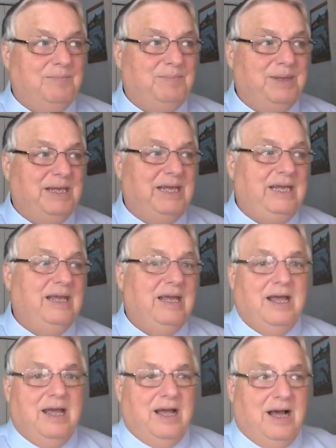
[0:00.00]
to be,
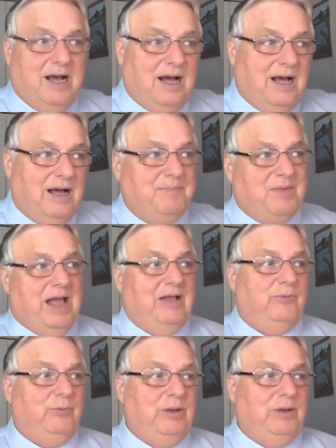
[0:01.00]

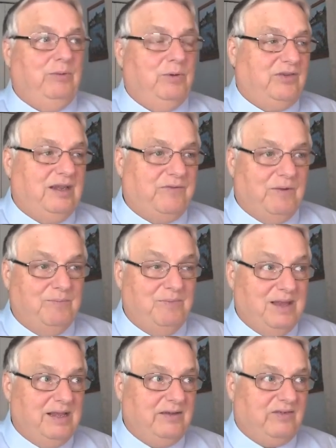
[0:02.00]
as we will see
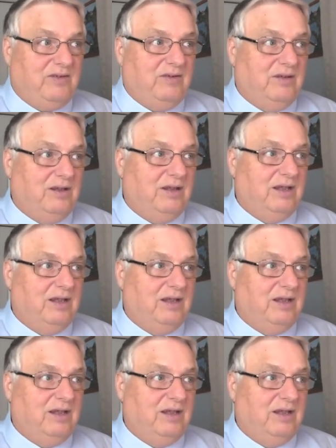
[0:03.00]
from this